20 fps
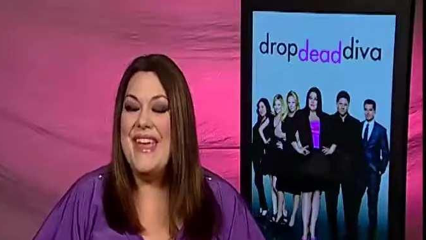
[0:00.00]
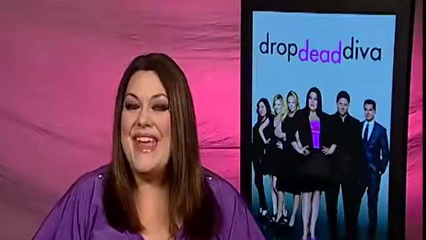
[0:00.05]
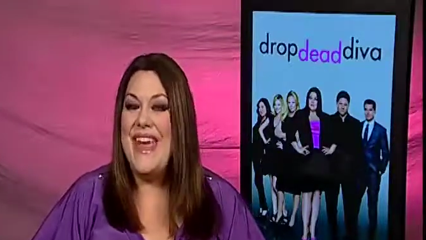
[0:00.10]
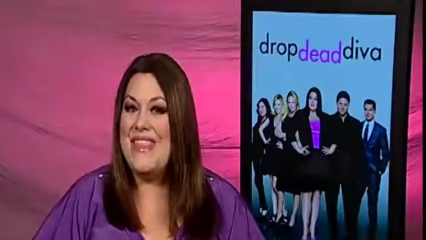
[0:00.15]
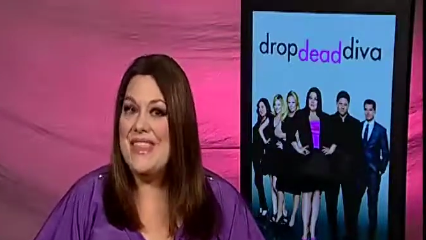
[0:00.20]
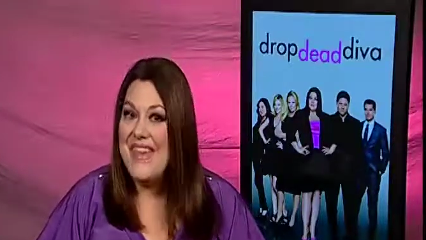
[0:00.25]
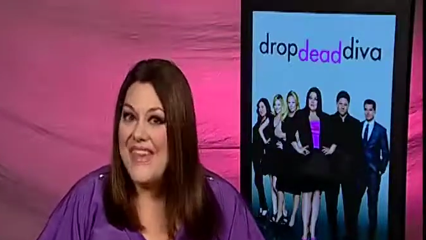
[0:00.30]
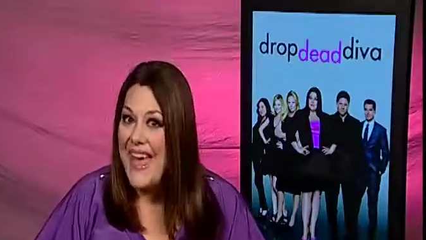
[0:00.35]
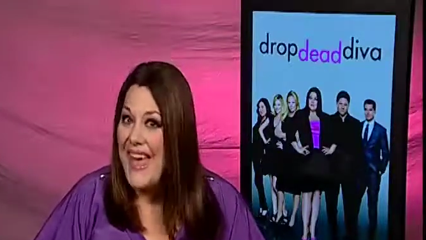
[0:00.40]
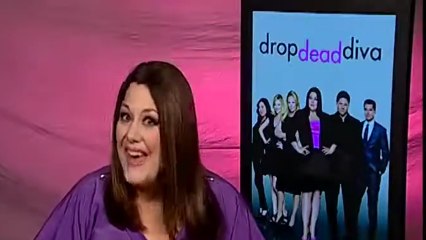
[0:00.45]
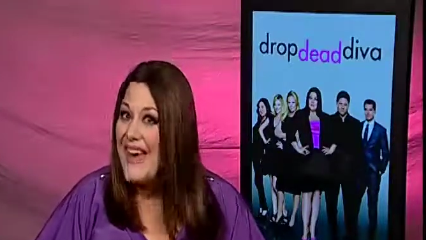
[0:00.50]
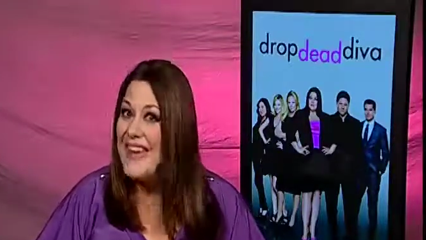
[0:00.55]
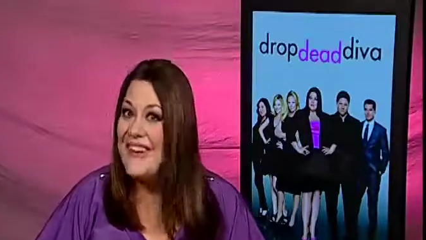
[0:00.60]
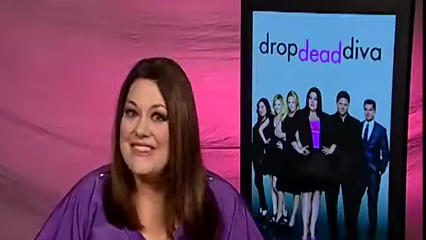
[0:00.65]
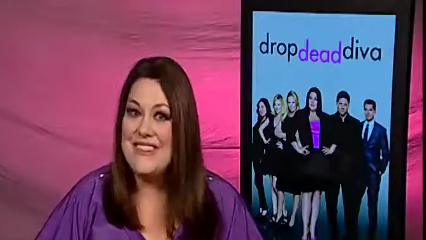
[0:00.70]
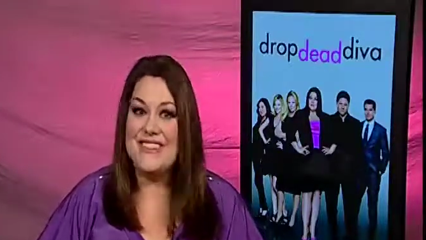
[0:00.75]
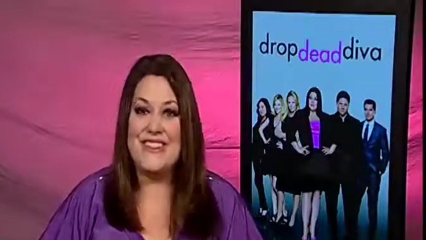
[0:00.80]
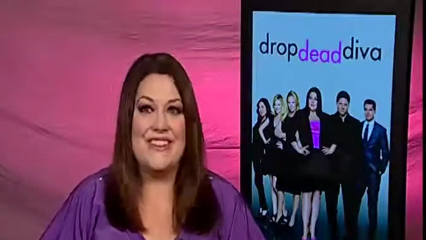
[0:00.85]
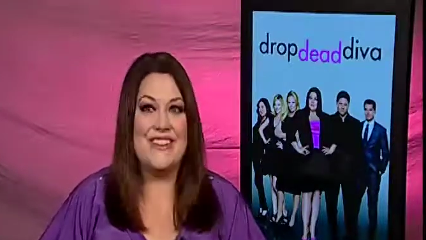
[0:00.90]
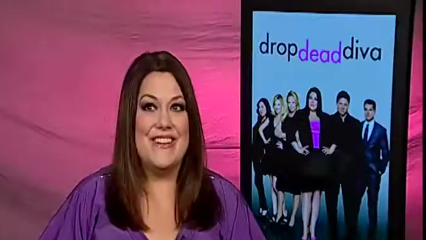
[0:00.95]
and the
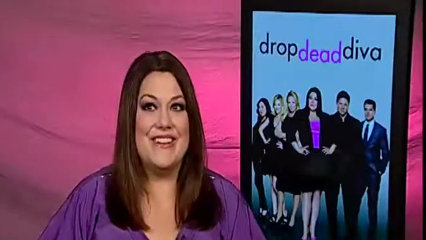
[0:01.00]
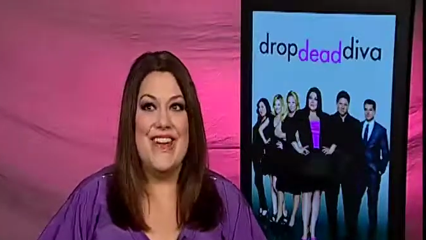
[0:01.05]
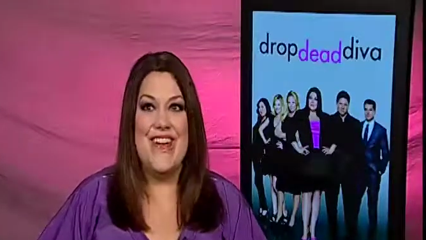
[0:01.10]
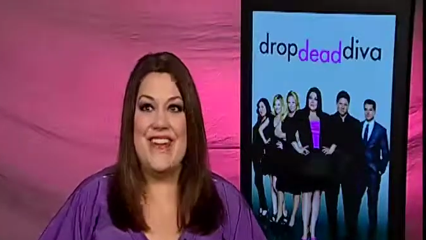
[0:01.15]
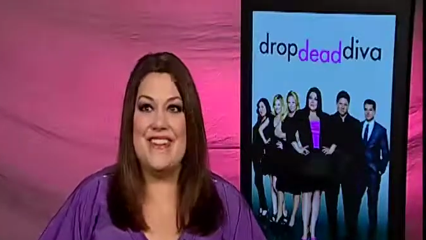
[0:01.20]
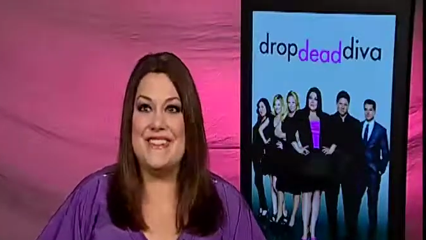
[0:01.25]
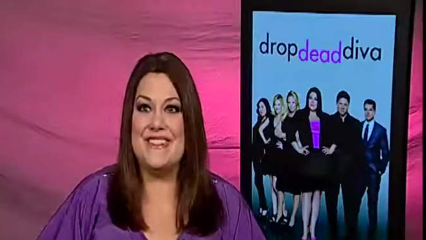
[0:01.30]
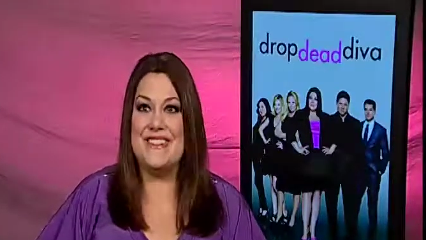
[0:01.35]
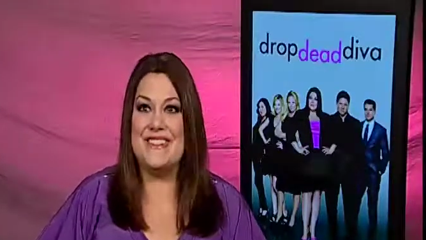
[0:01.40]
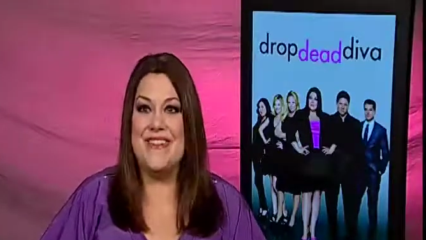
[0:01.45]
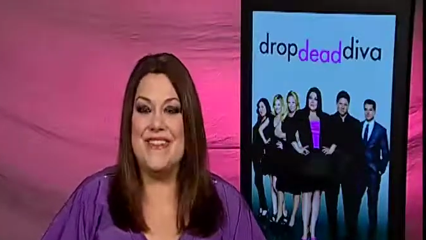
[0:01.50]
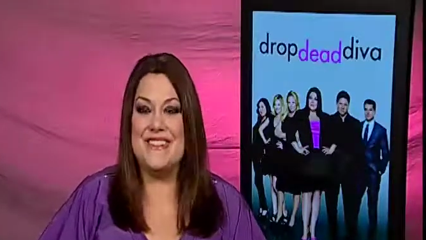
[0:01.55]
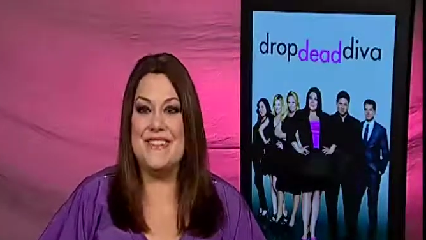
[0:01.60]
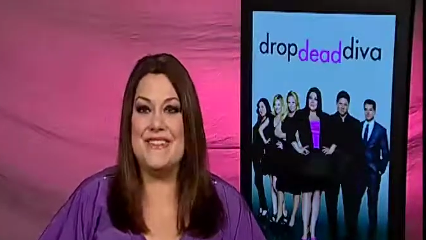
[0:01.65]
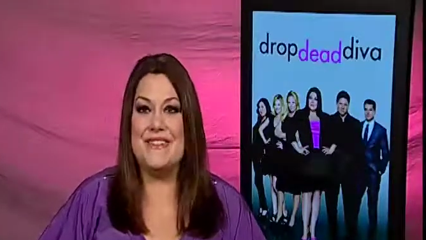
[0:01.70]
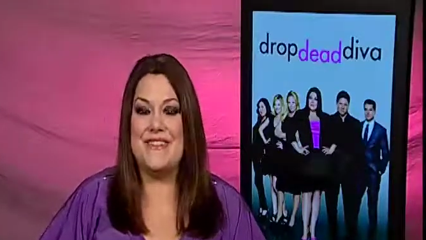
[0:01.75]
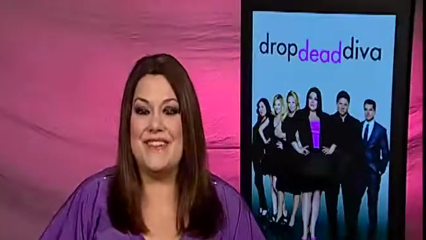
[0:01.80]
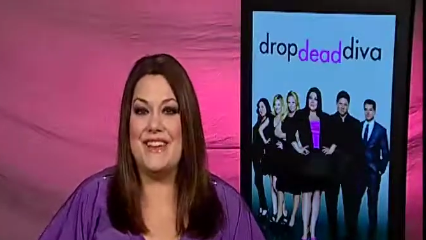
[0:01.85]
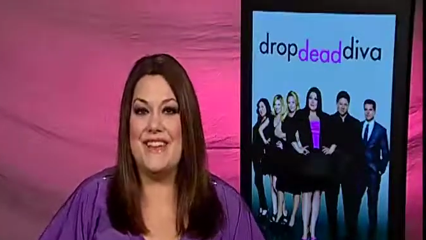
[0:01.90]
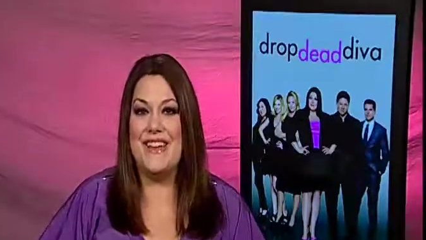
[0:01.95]
character has
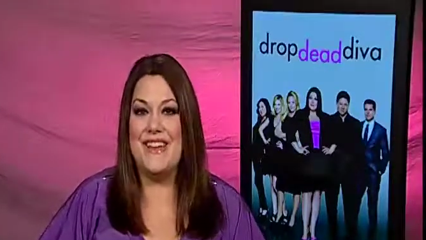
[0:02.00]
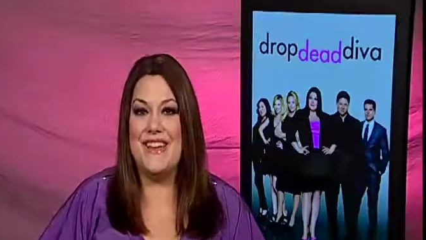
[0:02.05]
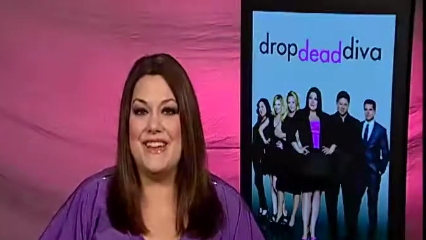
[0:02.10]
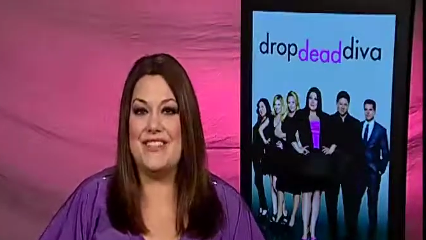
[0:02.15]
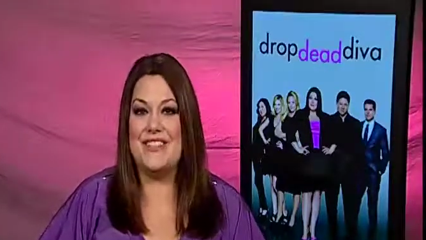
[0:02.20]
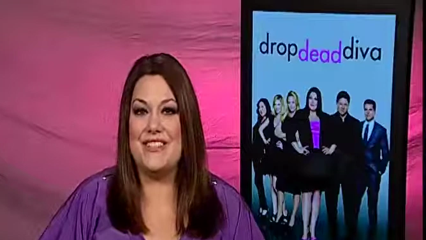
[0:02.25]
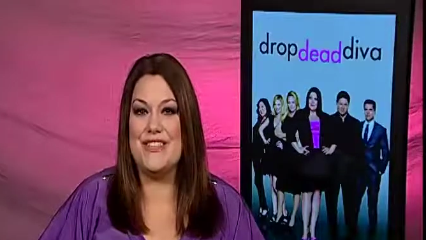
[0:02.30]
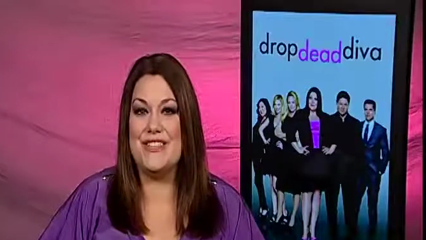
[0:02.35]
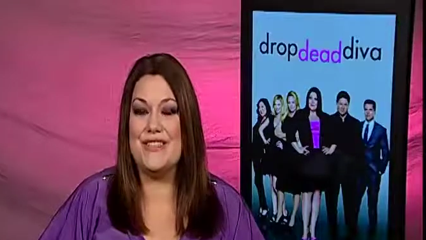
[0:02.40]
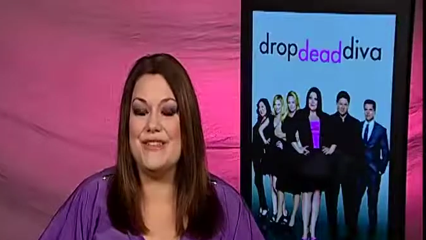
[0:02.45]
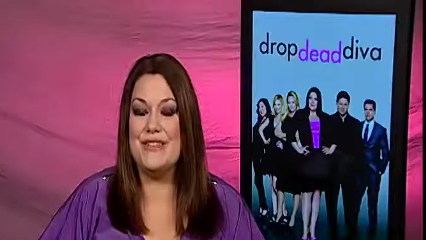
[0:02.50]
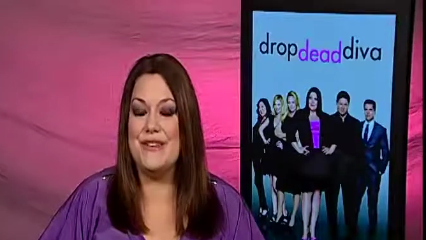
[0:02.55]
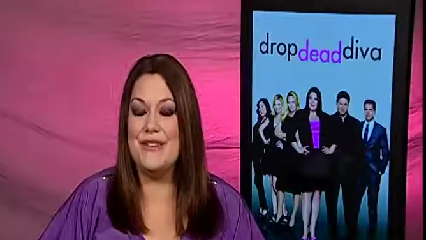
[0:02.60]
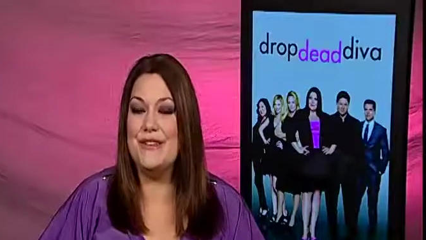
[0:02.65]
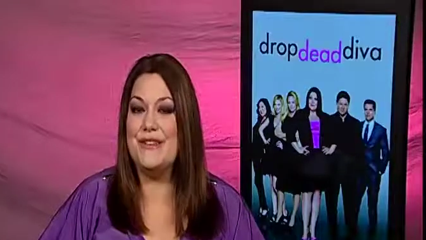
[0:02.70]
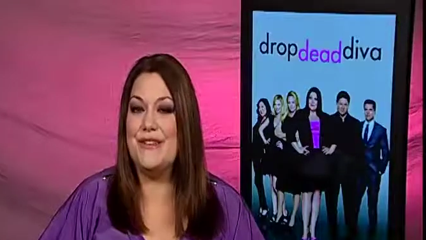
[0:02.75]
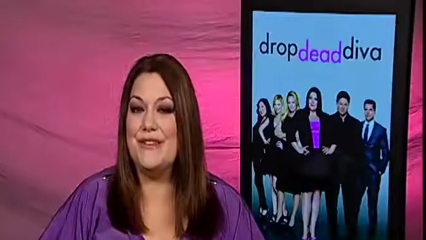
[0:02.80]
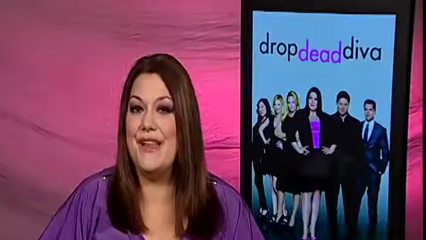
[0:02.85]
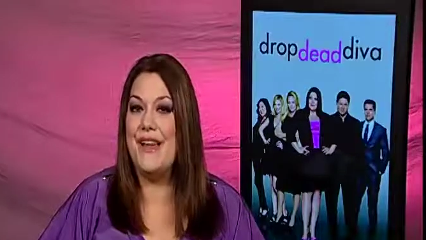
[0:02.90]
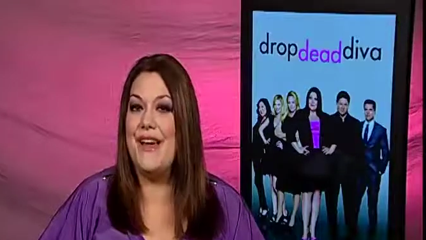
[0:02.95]
has really she's
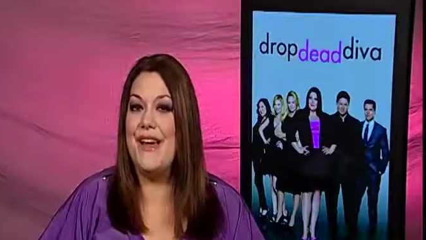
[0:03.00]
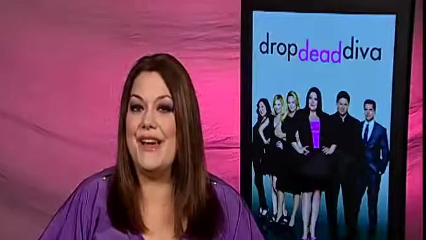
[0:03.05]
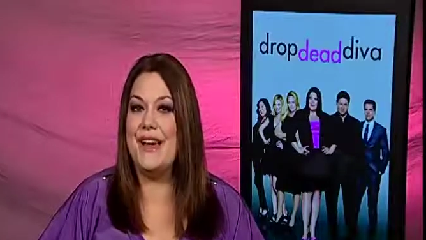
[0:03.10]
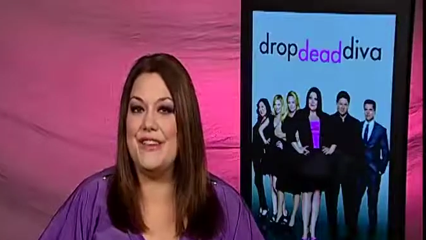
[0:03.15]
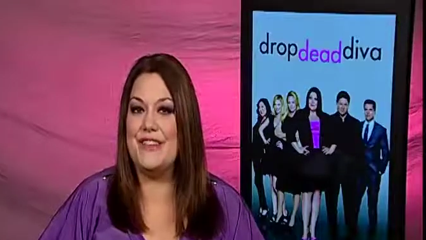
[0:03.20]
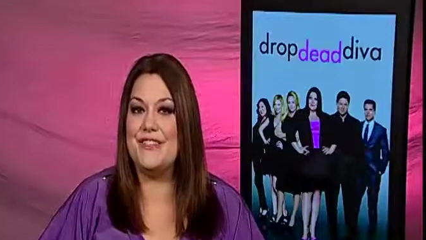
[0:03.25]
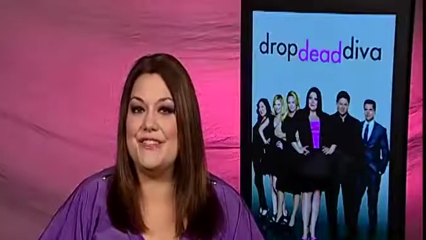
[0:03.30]
learned a lot.